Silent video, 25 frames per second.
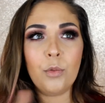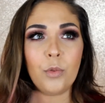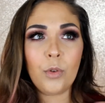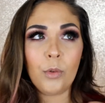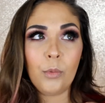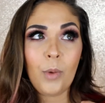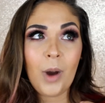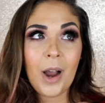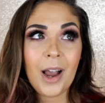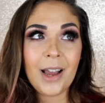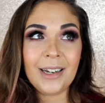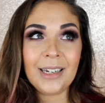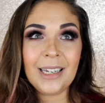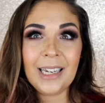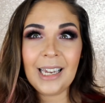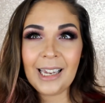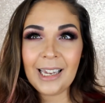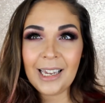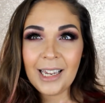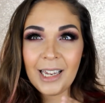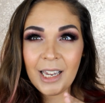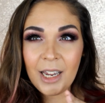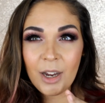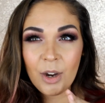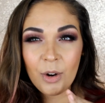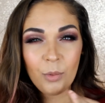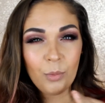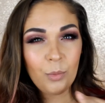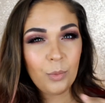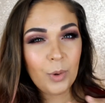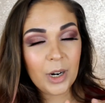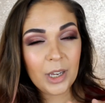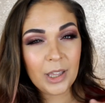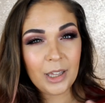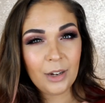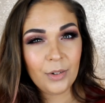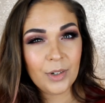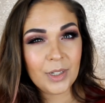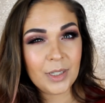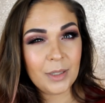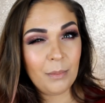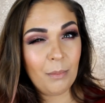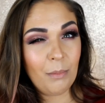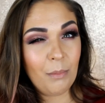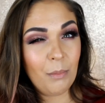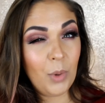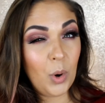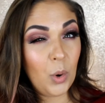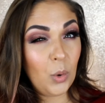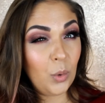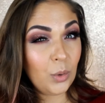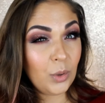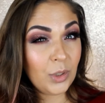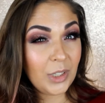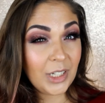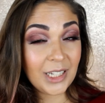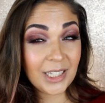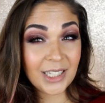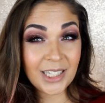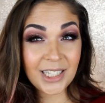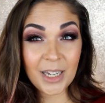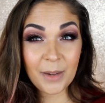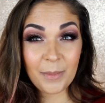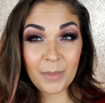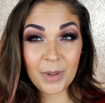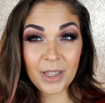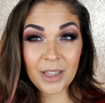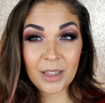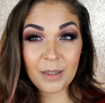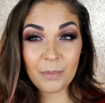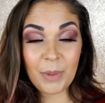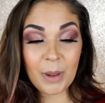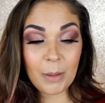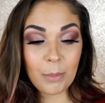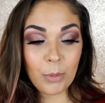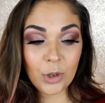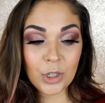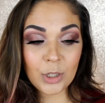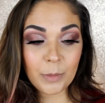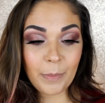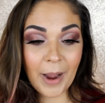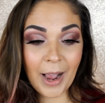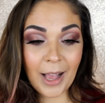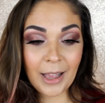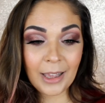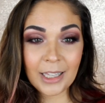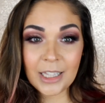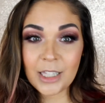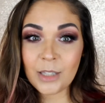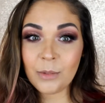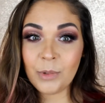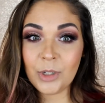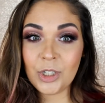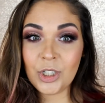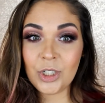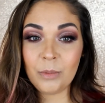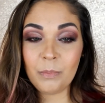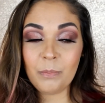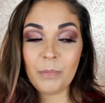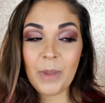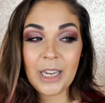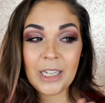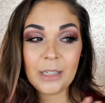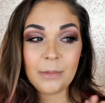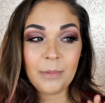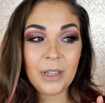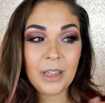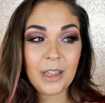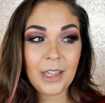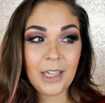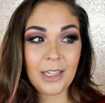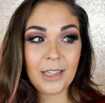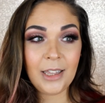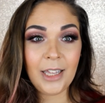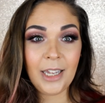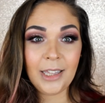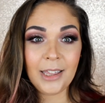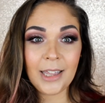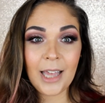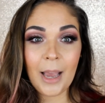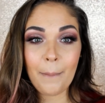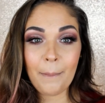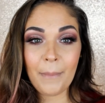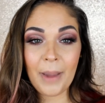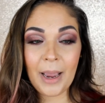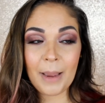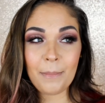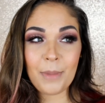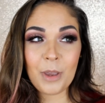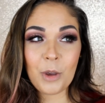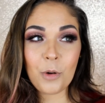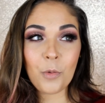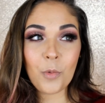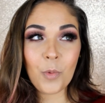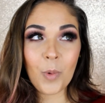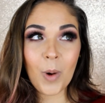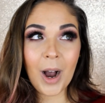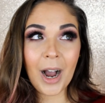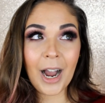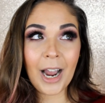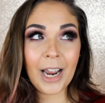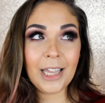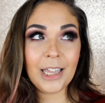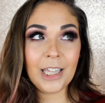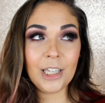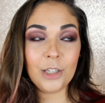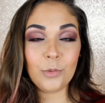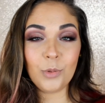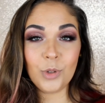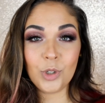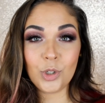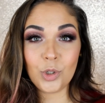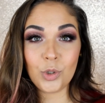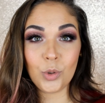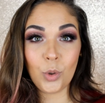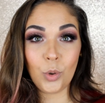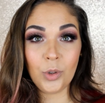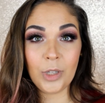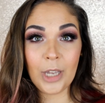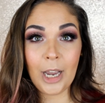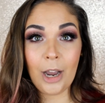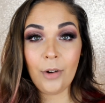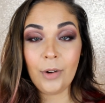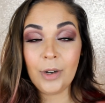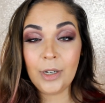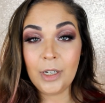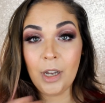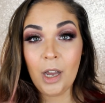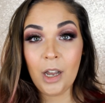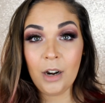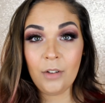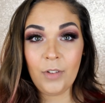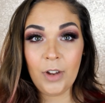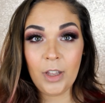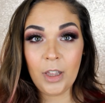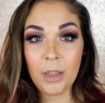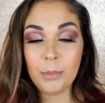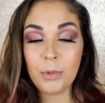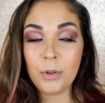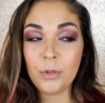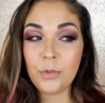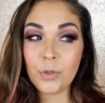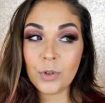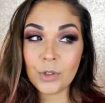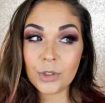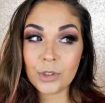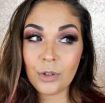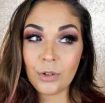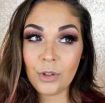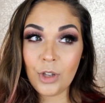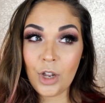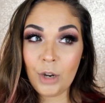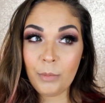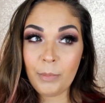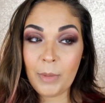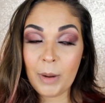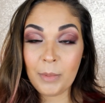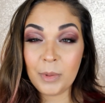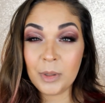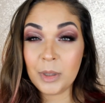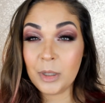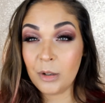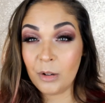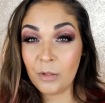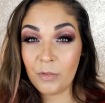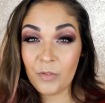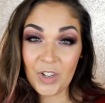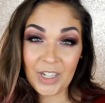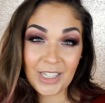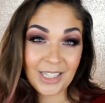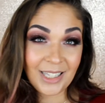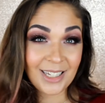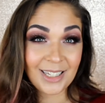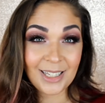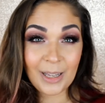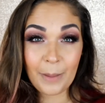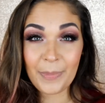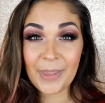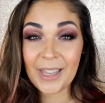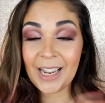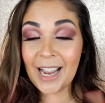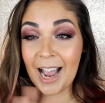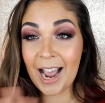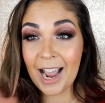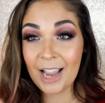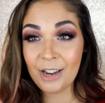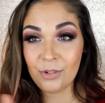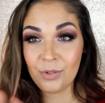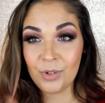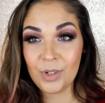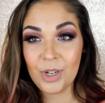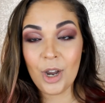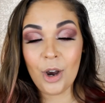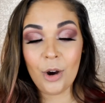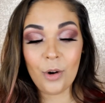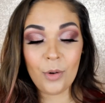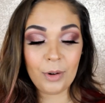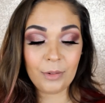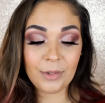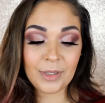For one, where there was mold in some of people's palettes, which makes me think like that might be why this was sold out and not available for so long. Maybe they were fixing something. I don't know.